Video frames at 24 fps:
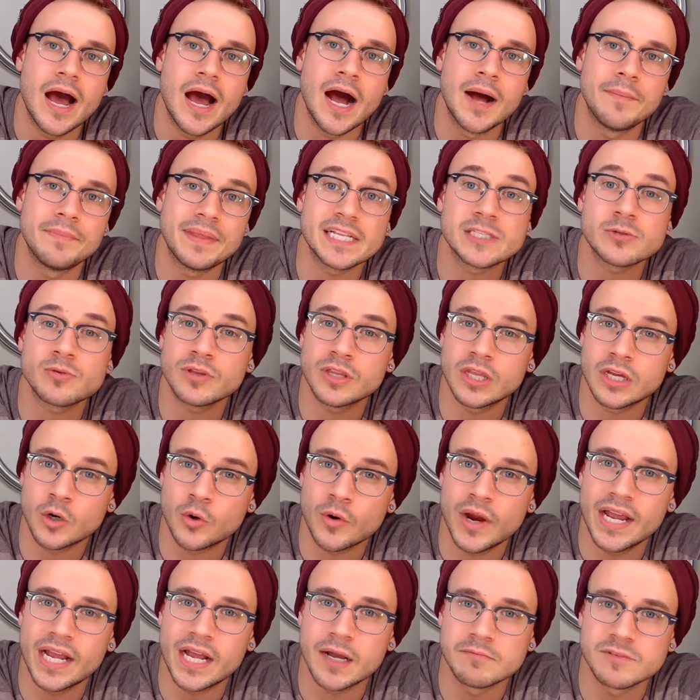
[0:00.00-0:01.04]
That's where the
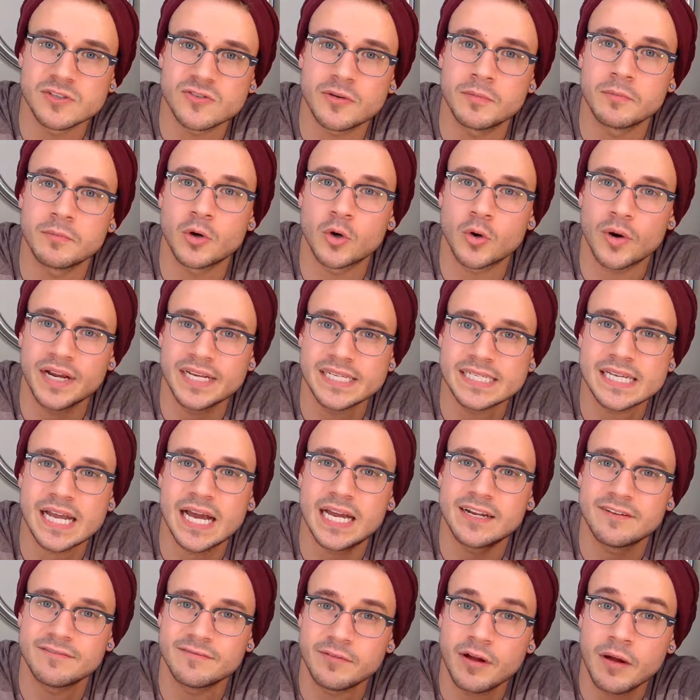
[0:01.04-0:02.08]
gray comes from. Gray is
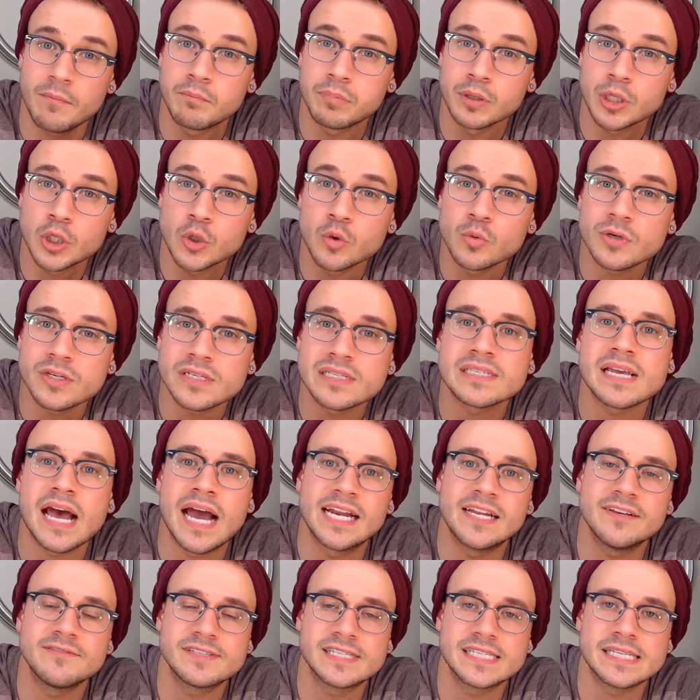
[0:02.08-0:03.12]
kind of a bluer
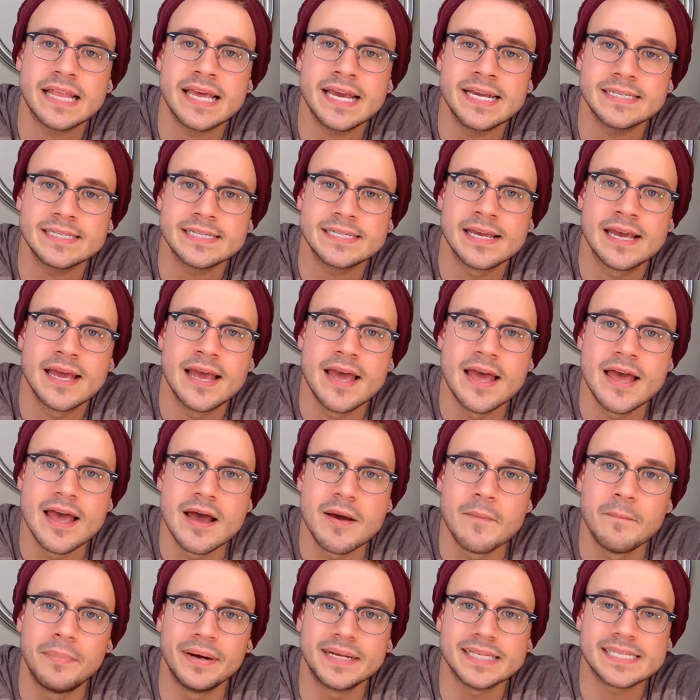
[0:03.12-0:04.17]
side of slate.
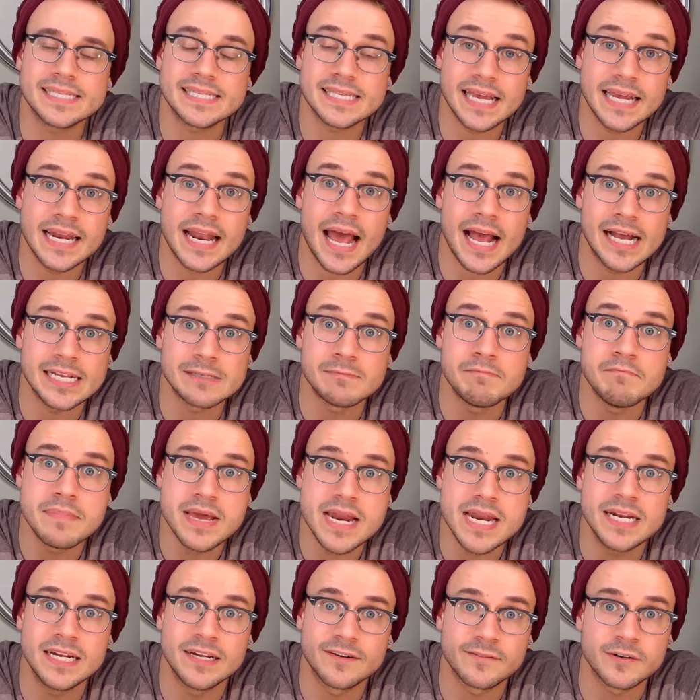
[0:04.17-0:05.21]
But slate has
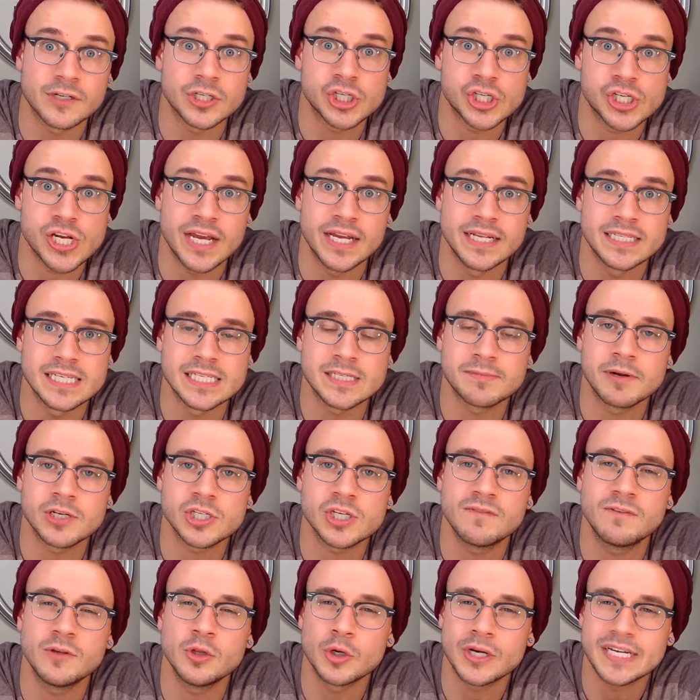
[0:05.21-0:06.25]
many different shades,
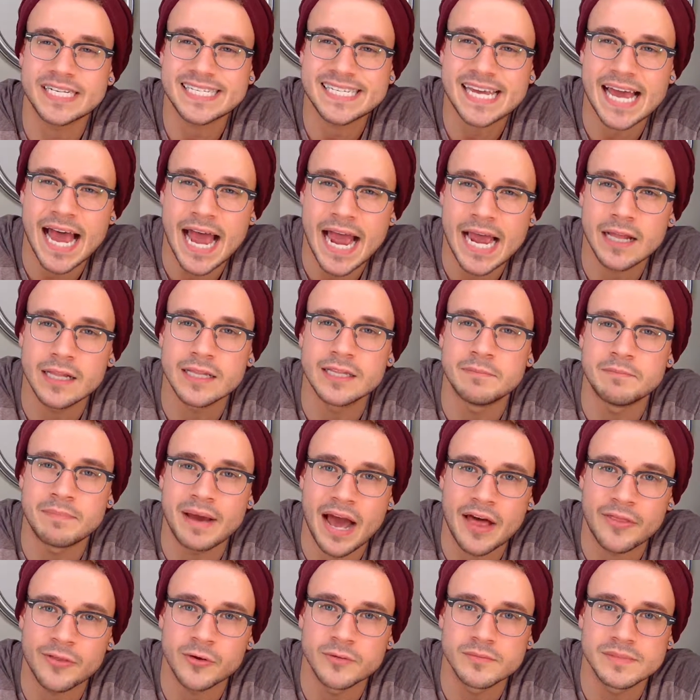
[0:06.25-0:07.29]
especially if you look at tile and
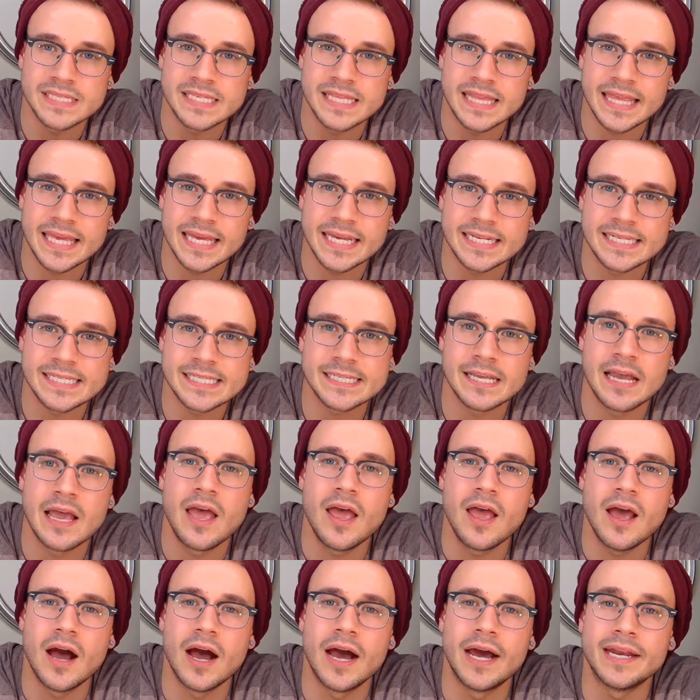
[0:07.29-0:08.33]
bathrooms and things.
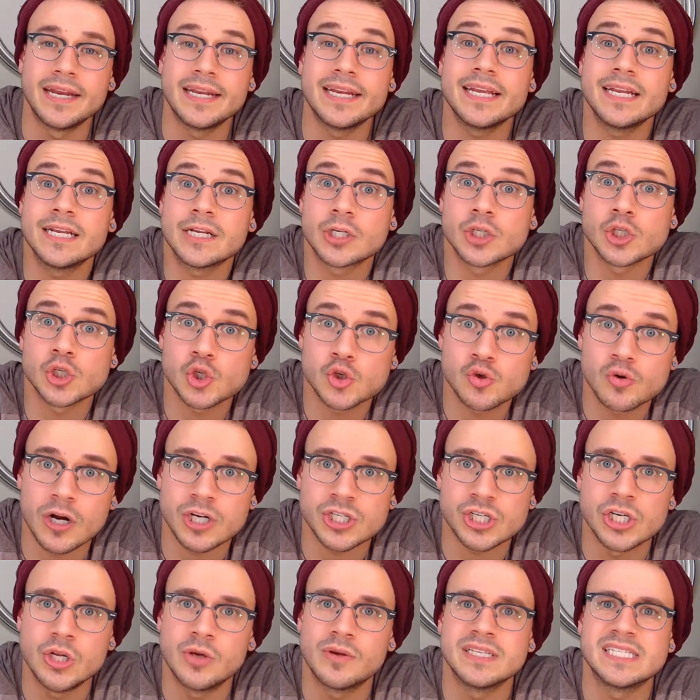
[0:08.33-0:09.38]
And in
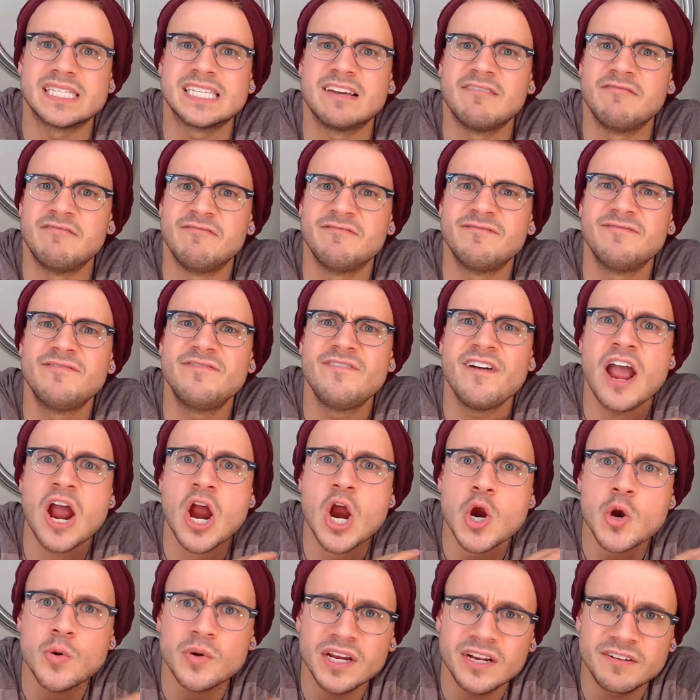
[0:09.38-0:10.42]
construction, you can see a
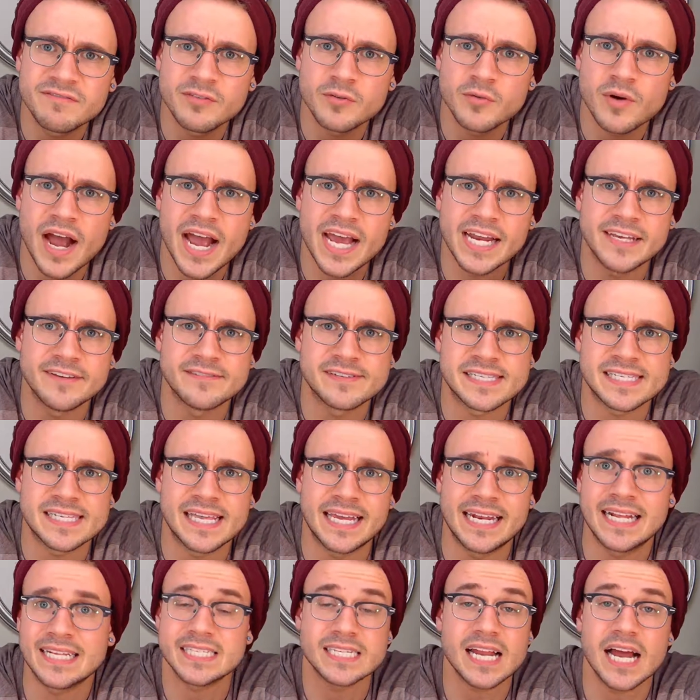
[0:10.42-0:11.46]
varied variety of
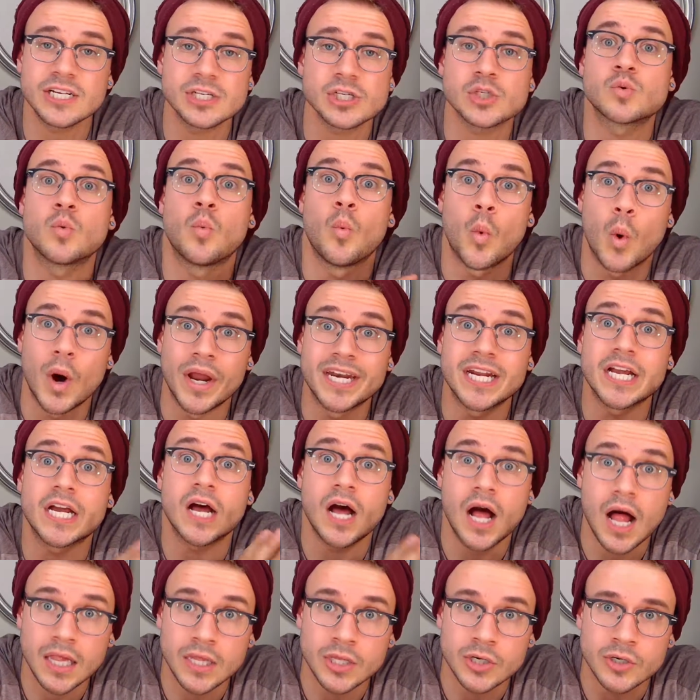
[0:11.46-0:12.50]
slate. It's not just one
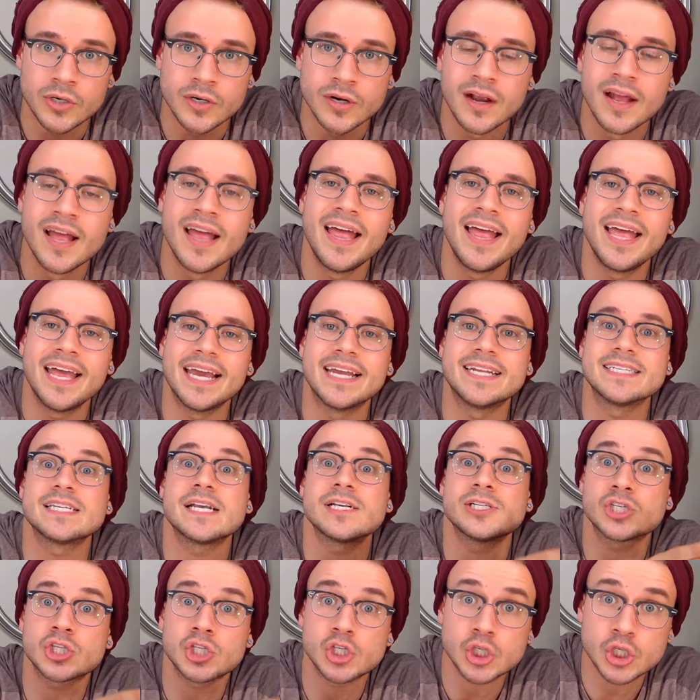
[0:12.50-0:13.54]
color. It
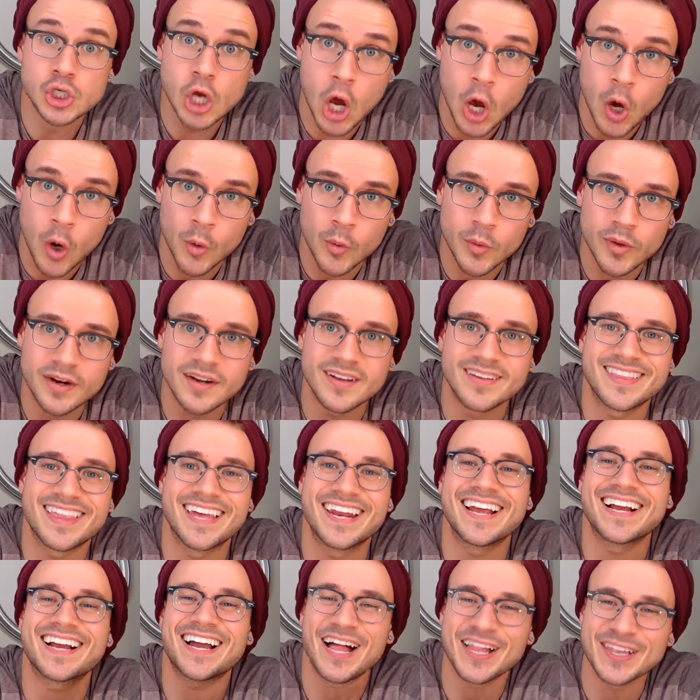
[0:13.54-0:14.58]
is a stone
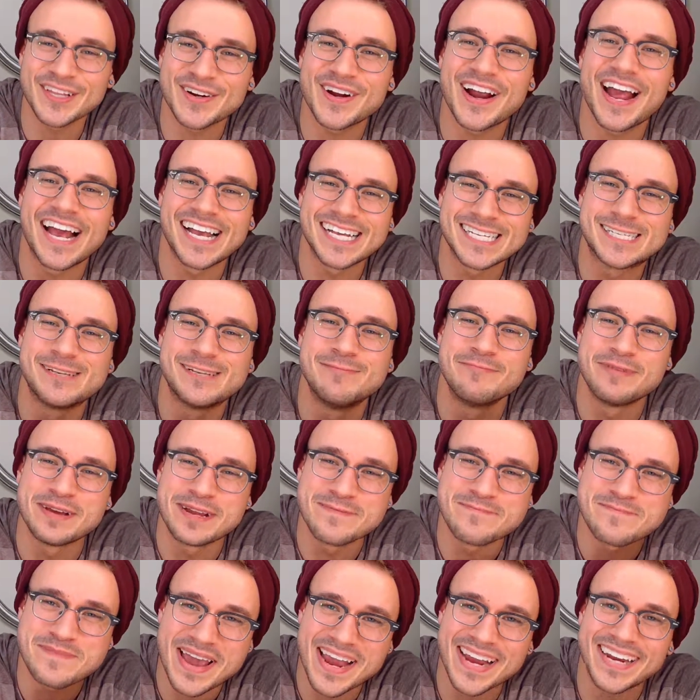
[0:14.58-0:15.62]
that color has
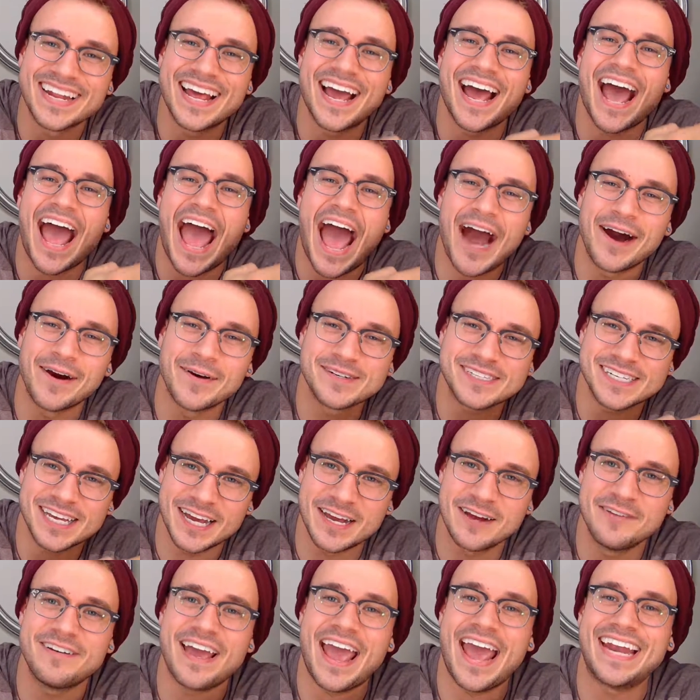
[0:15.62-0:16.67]
been made out
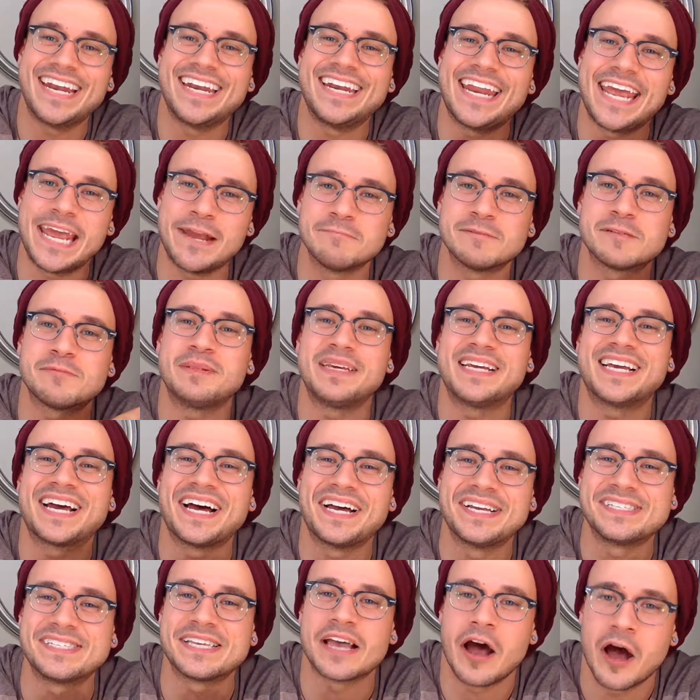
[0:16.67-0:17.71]
of and named
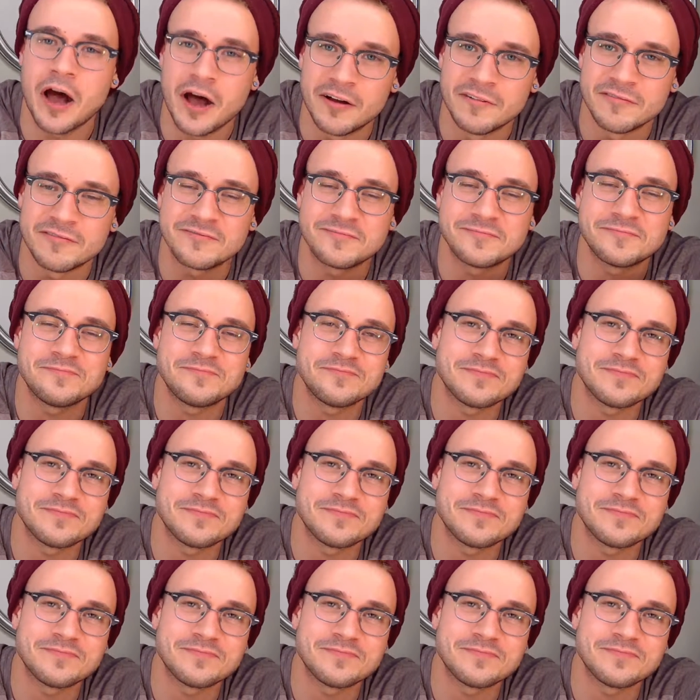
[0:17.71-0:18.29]
because of.